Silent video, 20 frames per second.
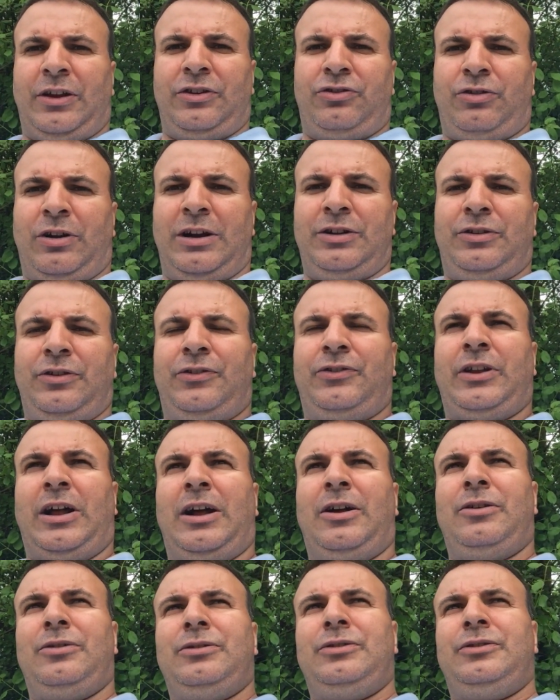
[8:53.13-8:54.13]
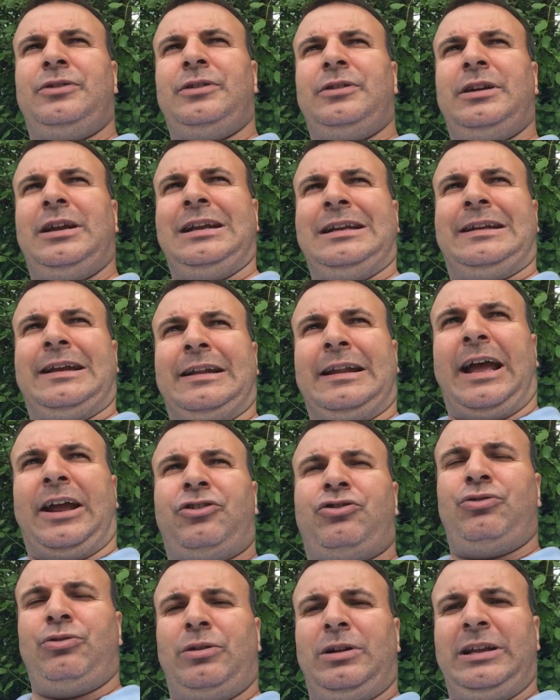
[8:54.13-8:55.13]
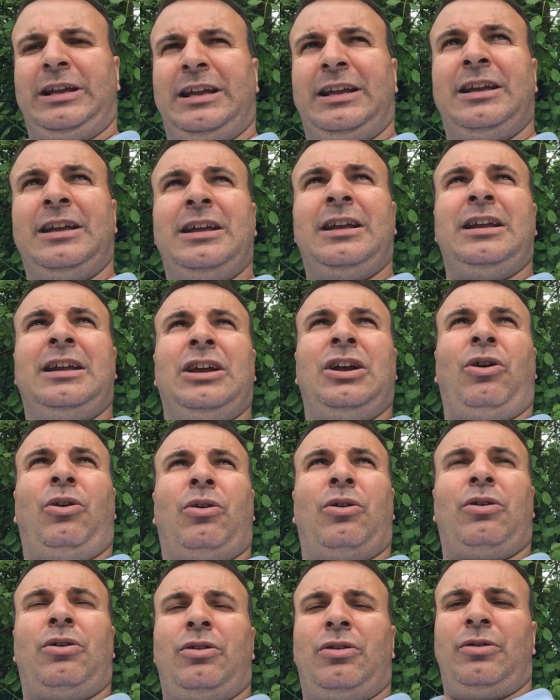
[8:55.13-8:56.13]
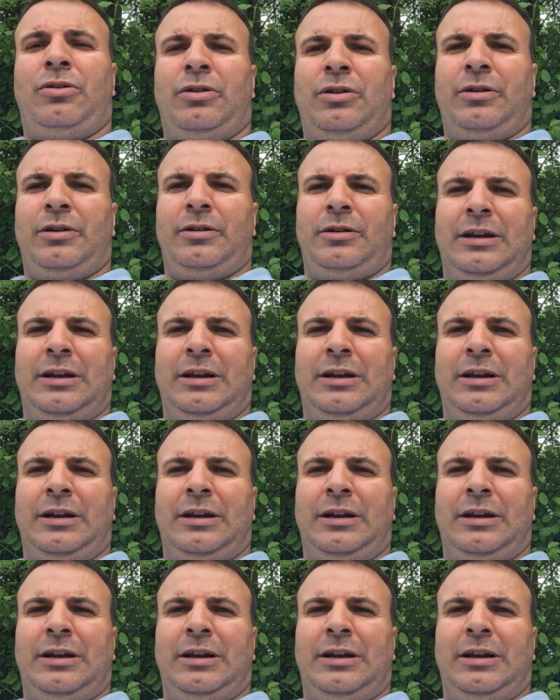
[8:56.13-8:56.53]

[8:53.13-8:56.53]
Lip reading: trying to sound intellectually, or